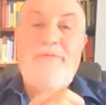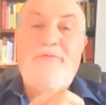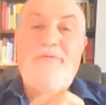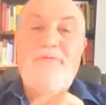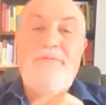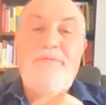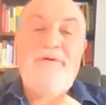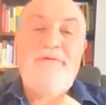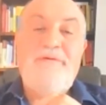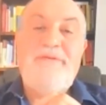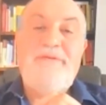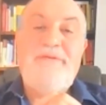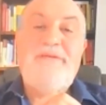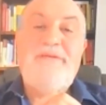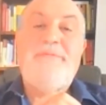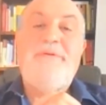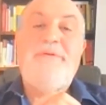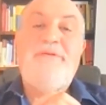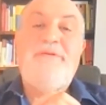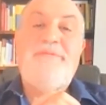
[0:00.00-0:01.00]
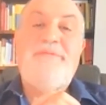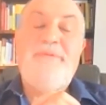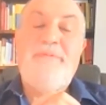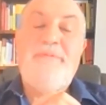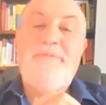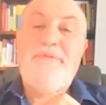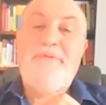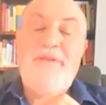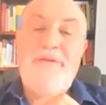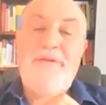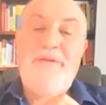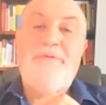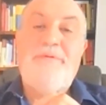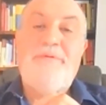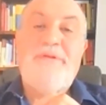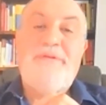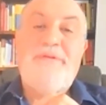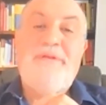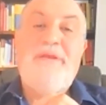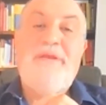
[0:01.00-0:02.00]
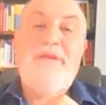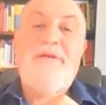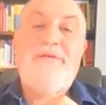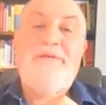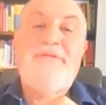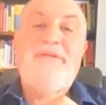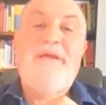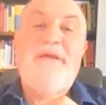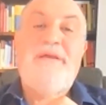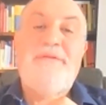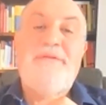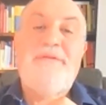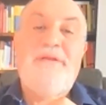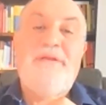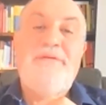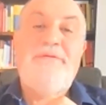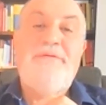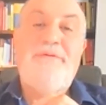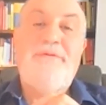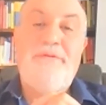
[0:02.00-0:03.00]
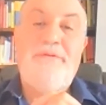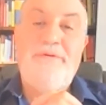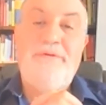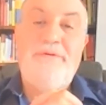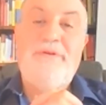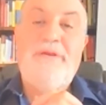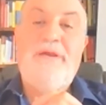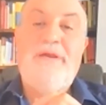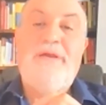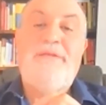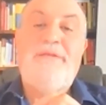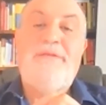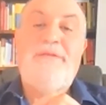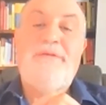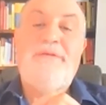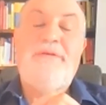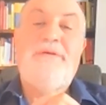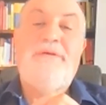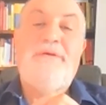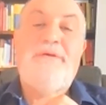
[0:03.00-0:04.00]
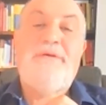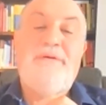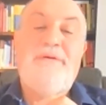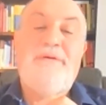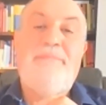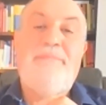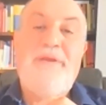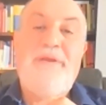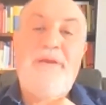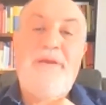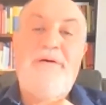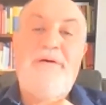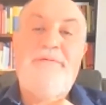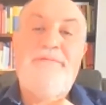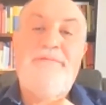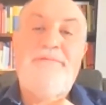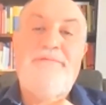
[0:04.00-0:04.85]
warren buffett experienced people they know it they understand that you don't look at uh, a payoff